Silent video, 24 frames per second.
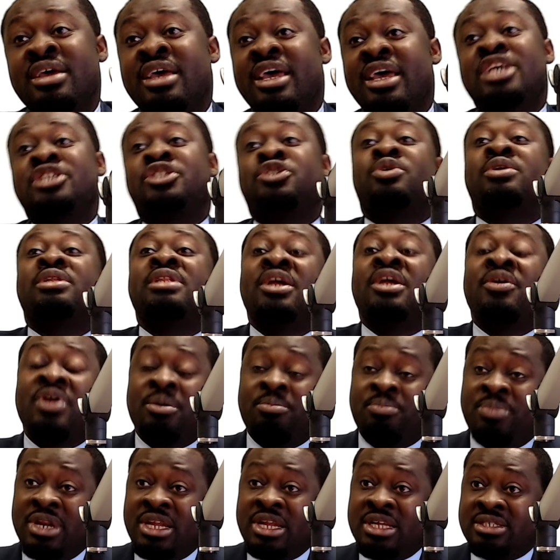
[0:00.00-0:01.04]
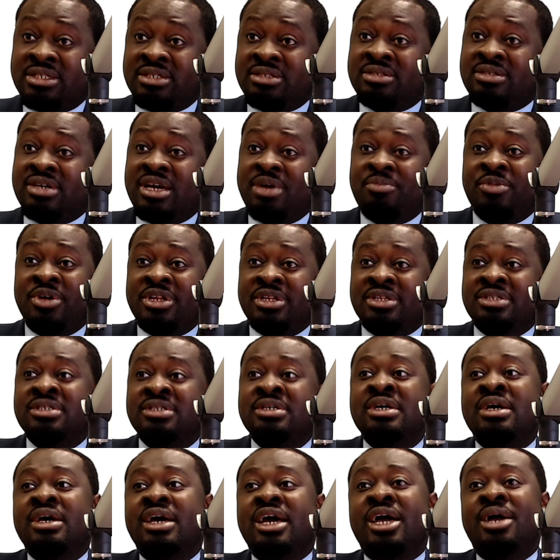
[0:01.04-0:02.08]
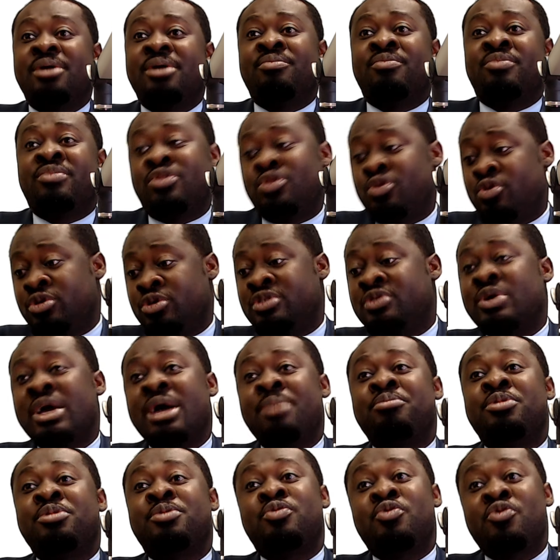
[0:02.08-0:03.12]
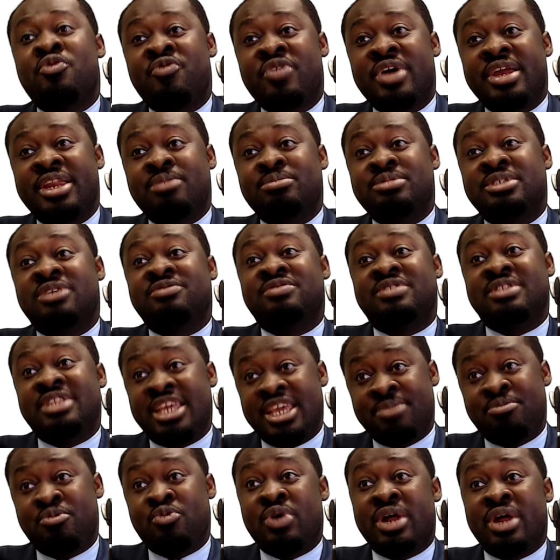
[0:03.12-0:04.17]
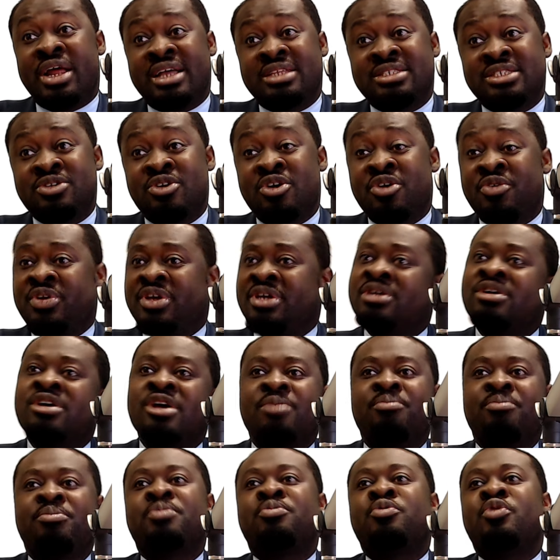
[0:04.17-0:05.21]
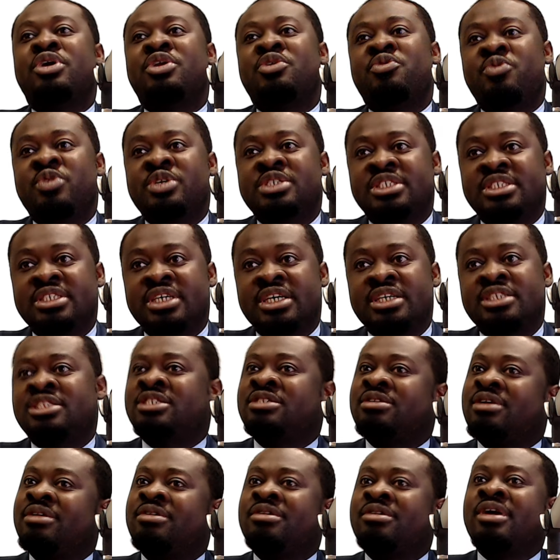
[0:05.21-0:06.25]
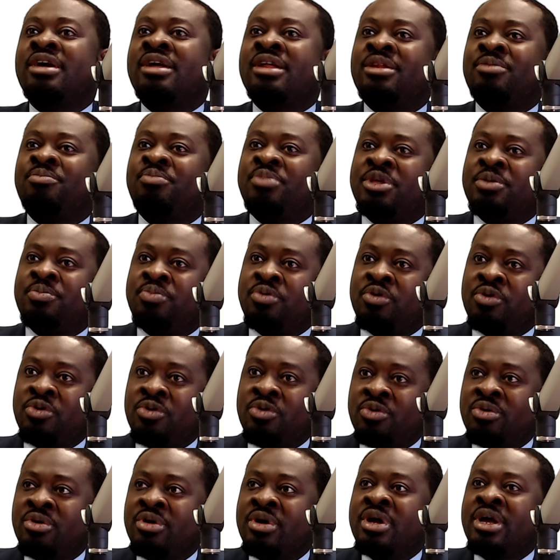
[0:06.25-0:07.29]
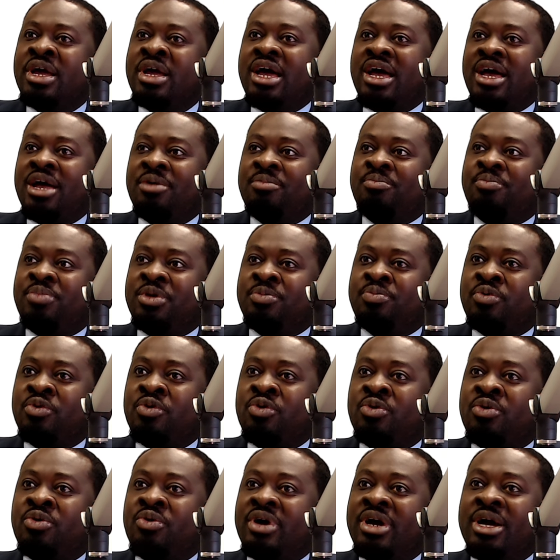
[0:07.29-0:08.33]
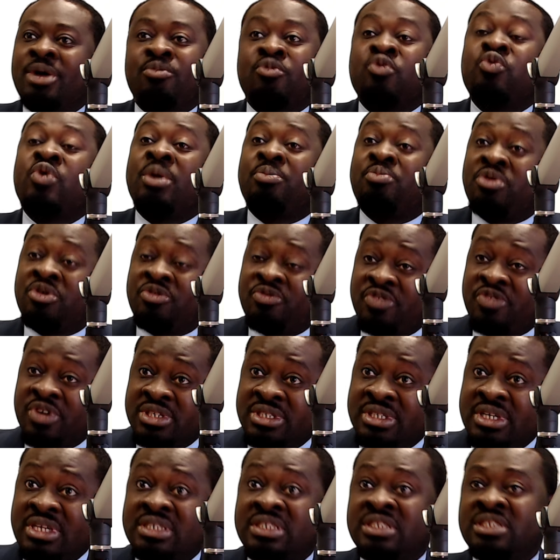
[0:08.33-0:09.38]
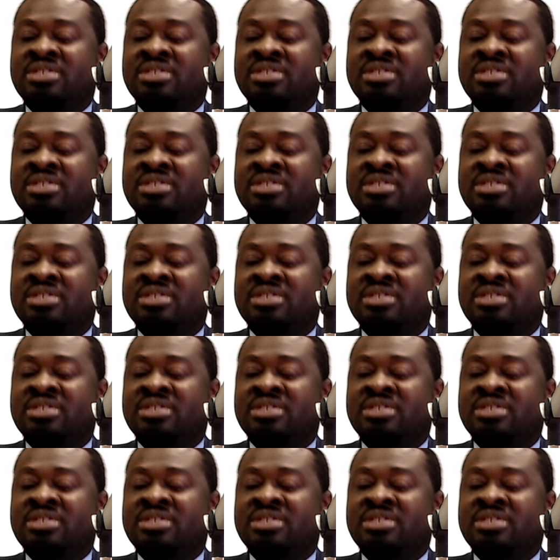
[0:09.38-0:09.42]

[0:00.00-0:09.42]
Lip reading: extraordinary ability, I mean, those are people who find themselves in the EB1 category, people in research, and people who are professors.